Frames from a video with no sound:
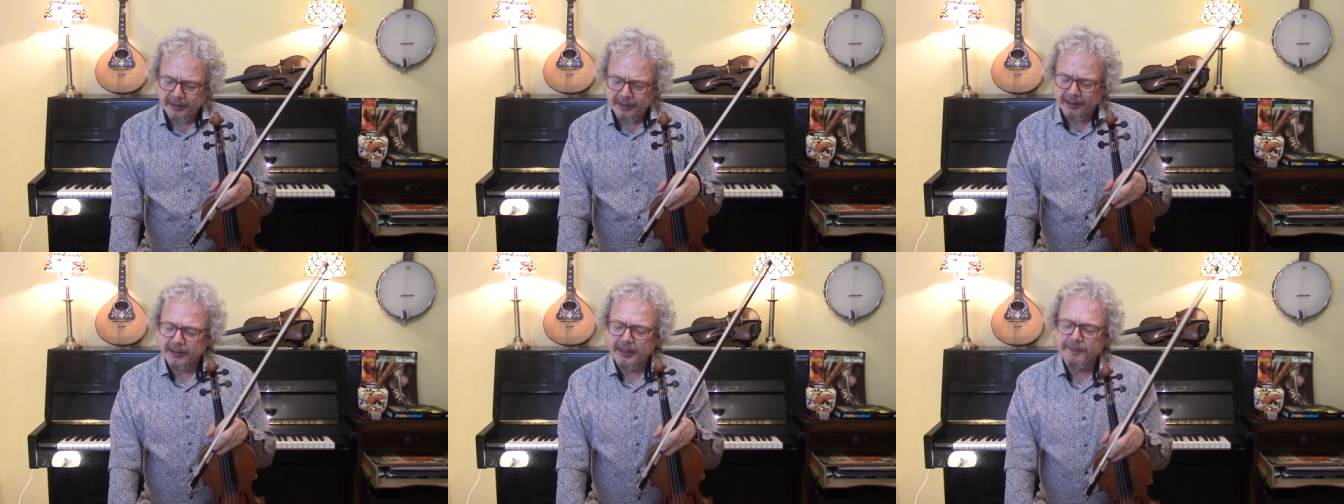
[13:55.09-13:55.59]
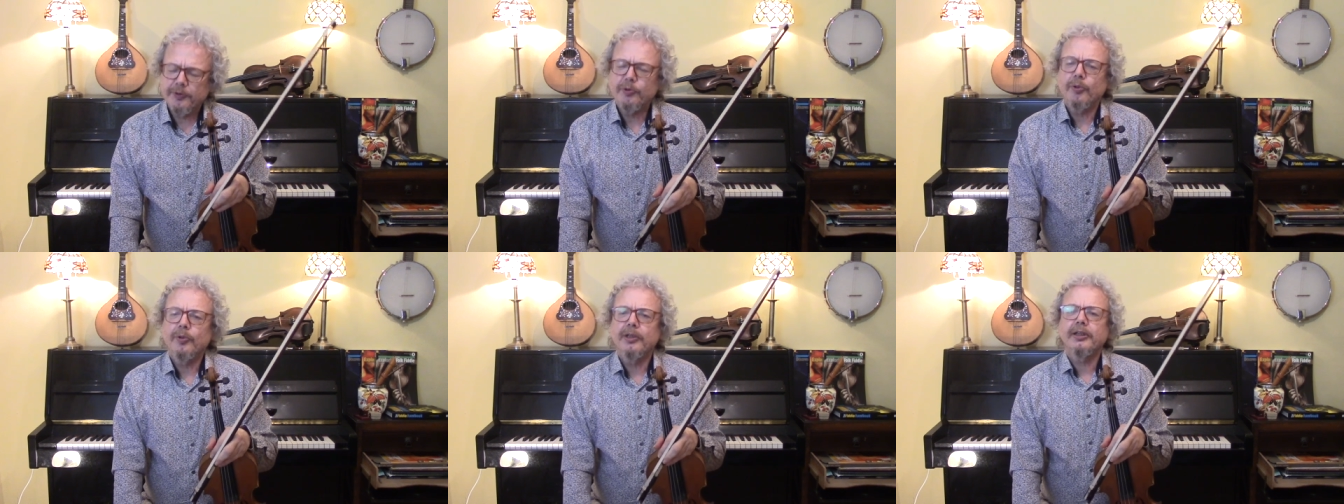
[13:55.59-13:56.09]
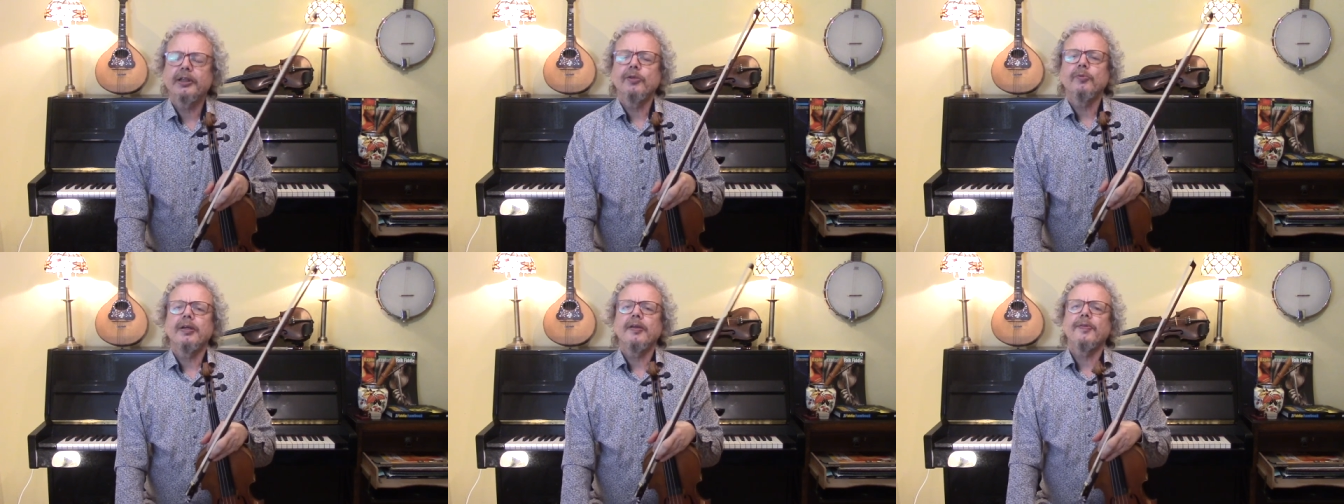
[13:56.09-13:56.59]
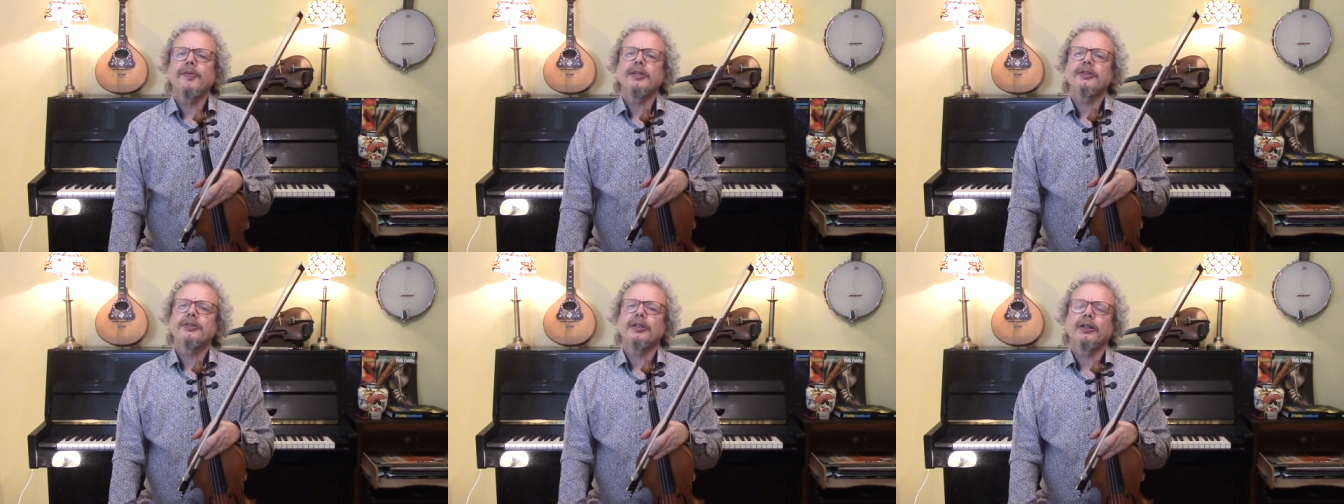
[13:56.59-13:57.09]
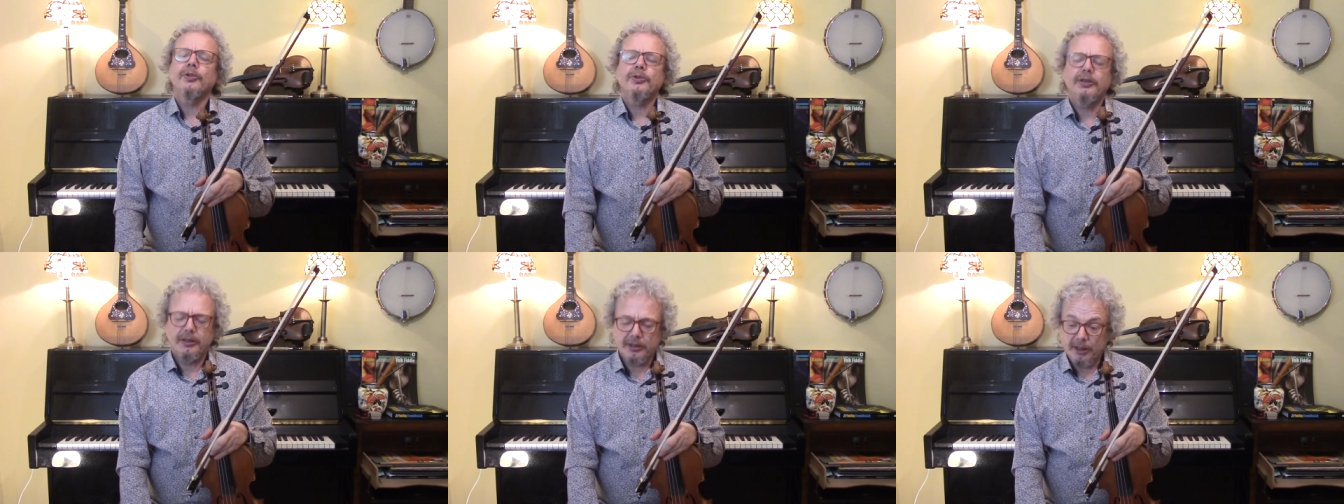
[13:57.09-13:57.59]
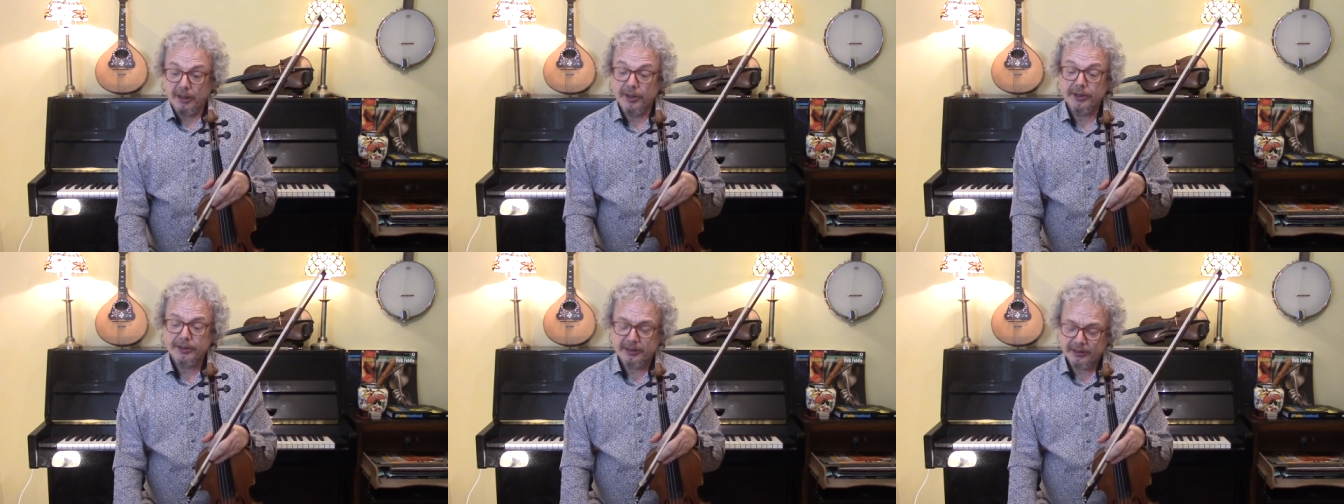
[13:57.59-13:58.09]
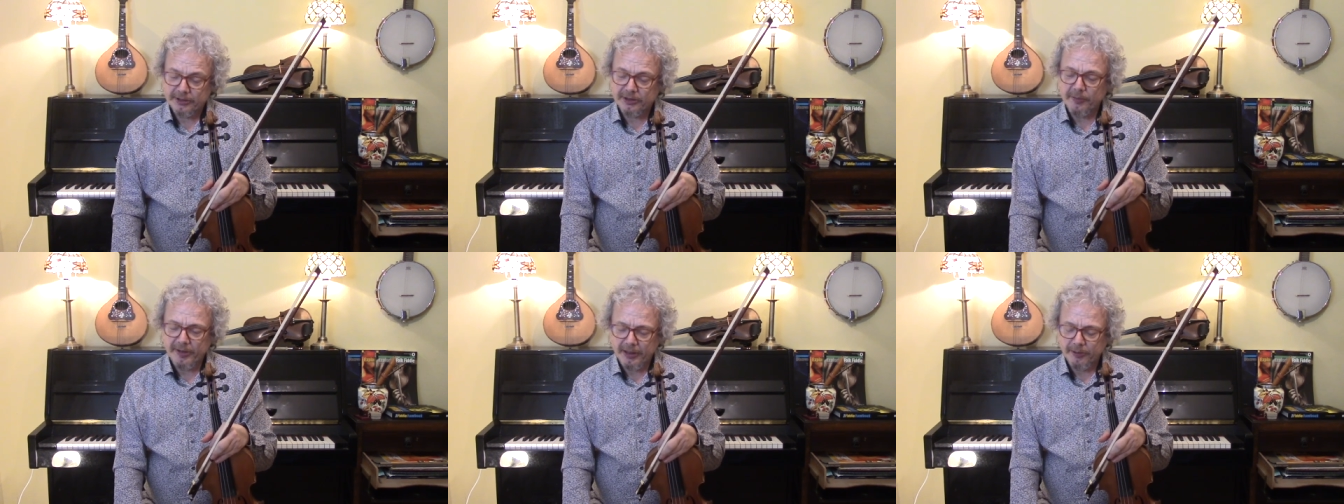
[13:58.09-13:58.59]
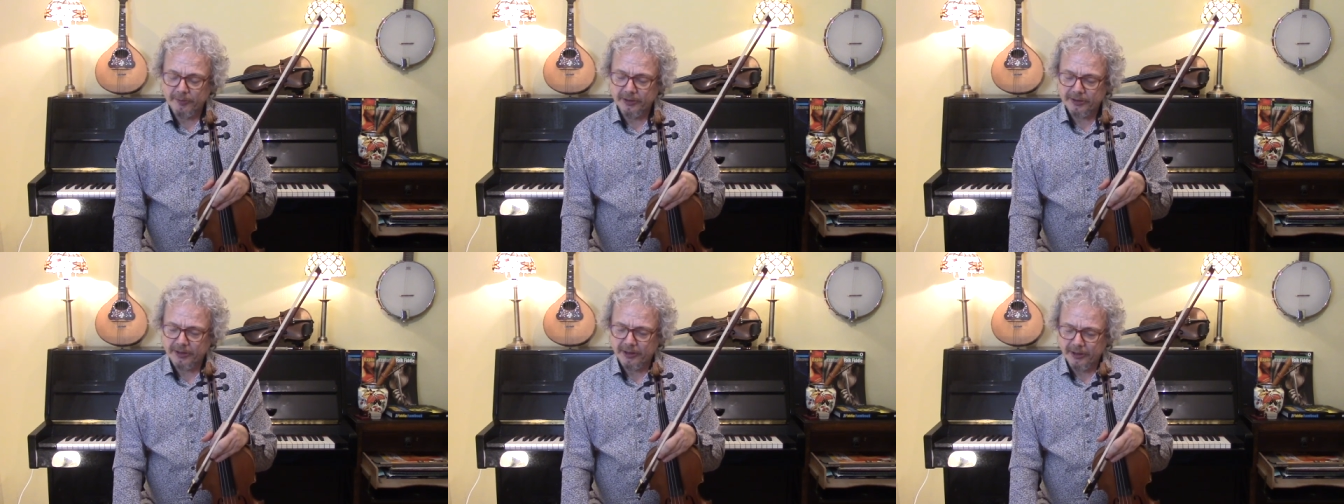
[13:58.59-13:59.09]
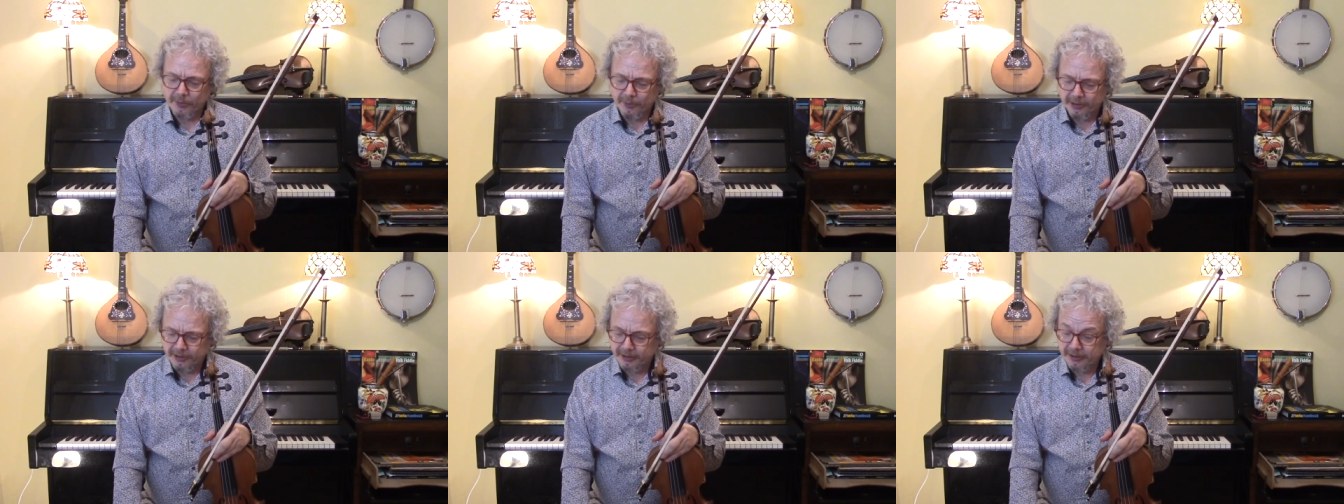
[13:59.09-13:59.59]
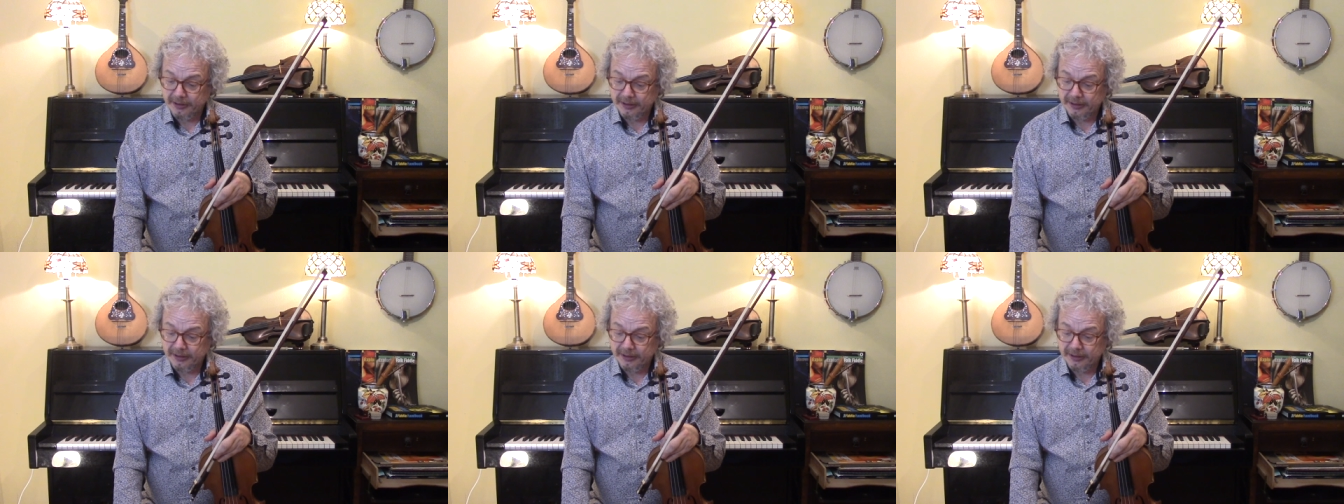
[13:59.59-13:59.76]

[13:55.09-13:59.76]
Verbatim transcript: and if you were working with this acoustic guitarist, some of that will certainly work.